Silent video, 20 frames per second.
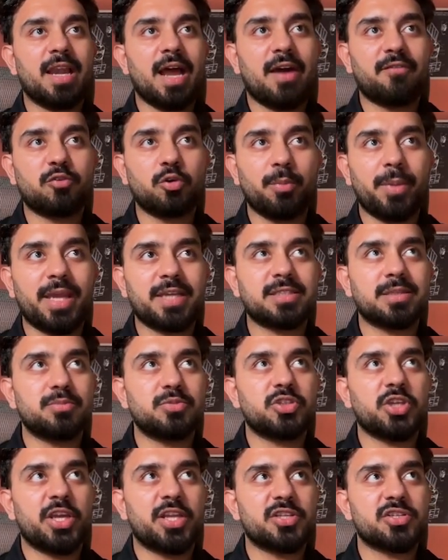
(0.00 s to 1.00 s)
have to make
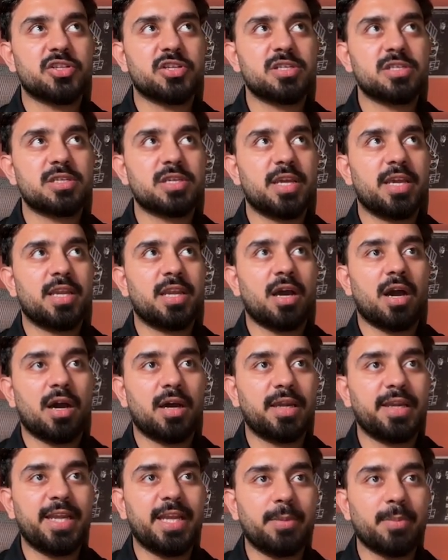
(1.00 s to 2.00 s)
some changes in
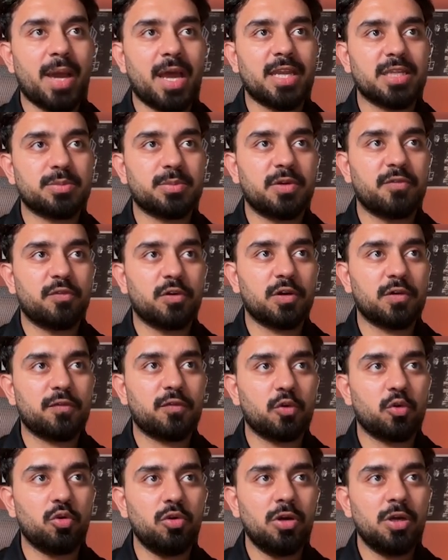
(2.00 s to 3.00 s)
our lead management
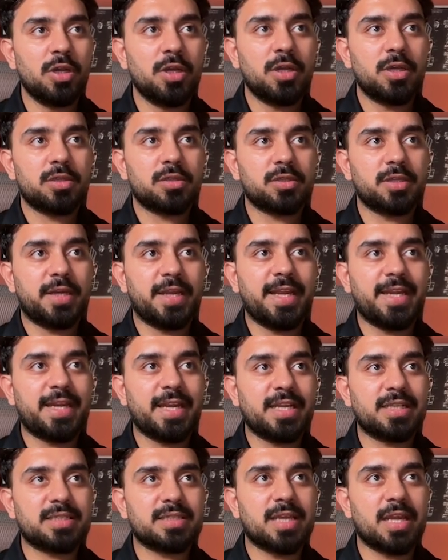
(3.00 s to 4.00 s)
workflow, the
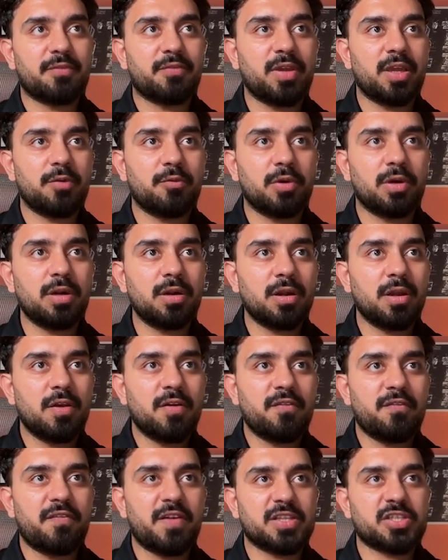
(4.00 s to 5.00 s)
details that we were
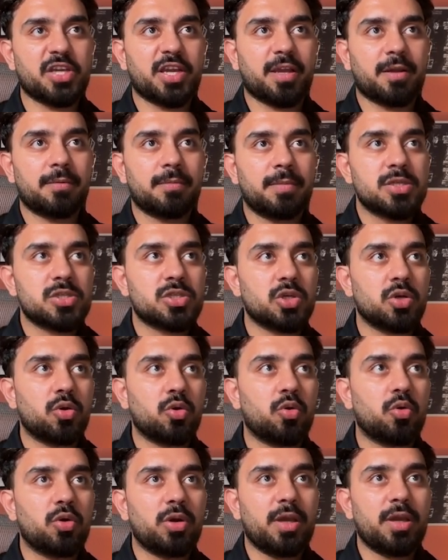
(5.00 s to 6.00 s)
fetching.
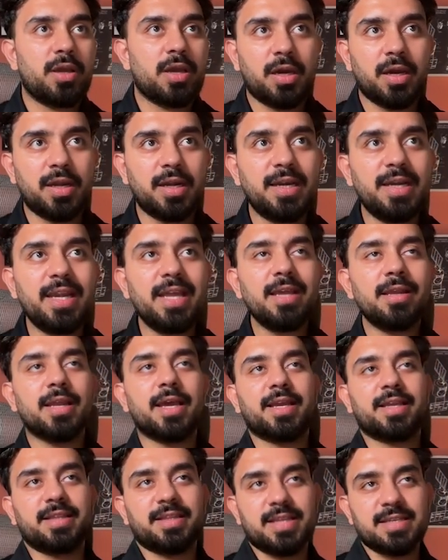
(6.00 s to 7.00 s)
So currently,
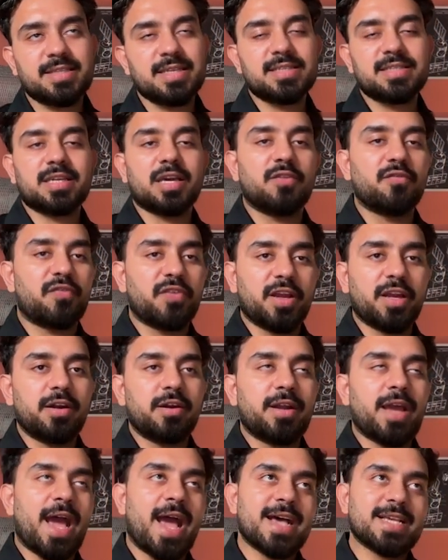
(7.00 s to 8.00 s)
like, this is
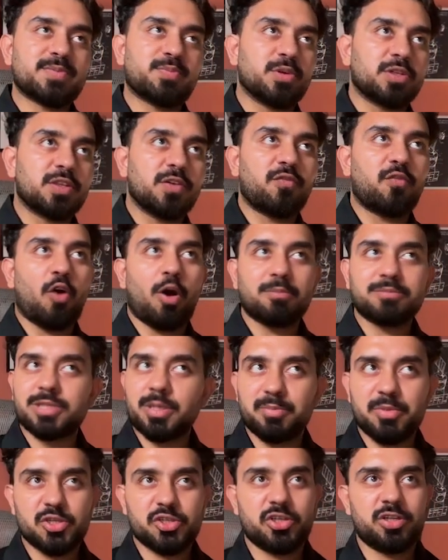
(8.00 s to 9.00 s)
configured as per the form
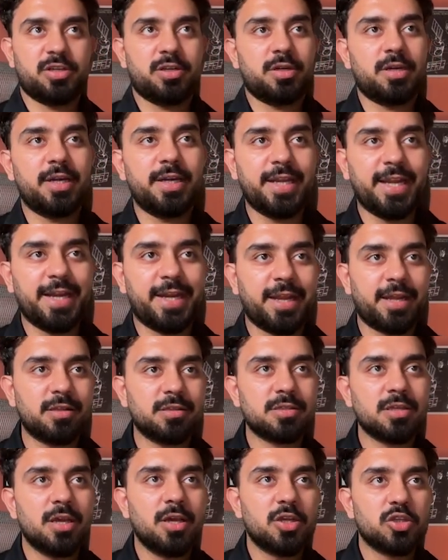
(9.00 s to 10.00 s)
submission
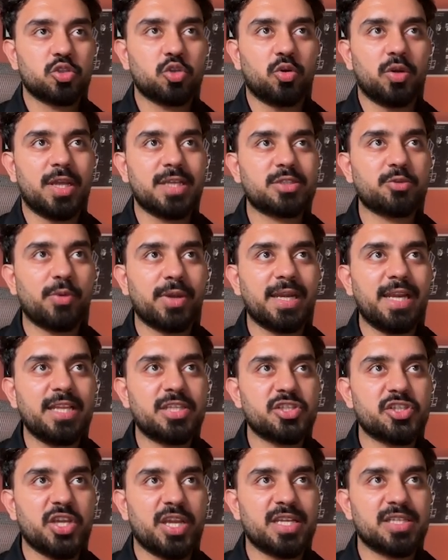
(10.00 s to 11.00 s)
details. So let's quickly
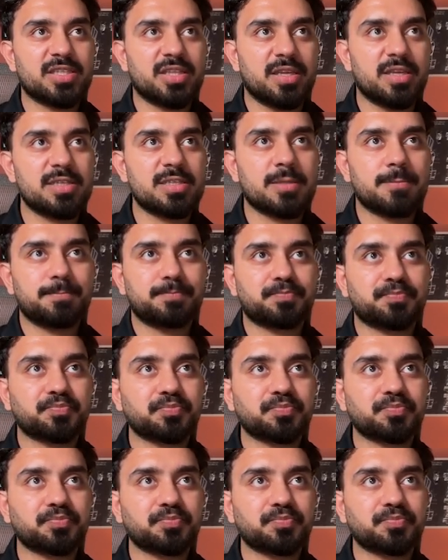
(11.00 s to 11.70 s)
change this.